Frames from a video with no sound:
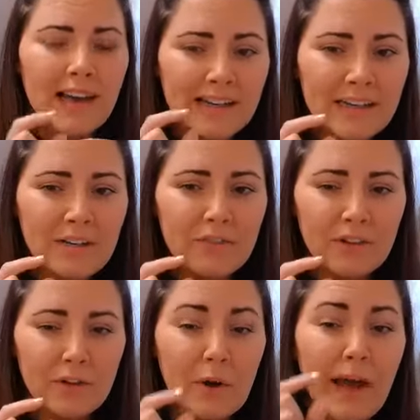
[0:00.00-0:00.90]
I need to
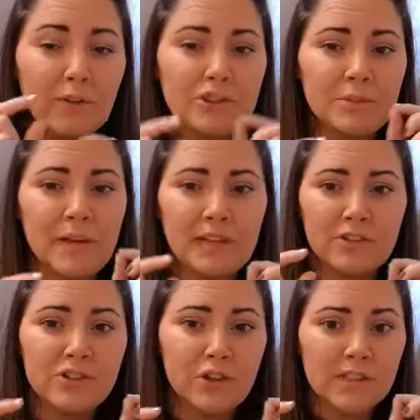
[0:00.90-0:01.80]
figure out how she
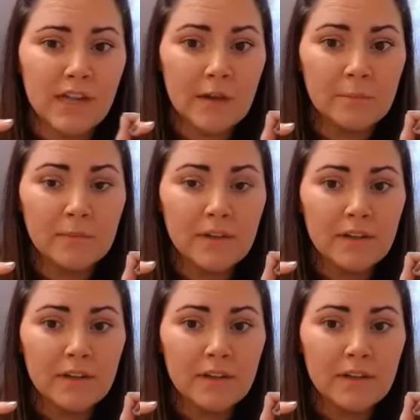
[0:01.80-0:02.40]
managed her time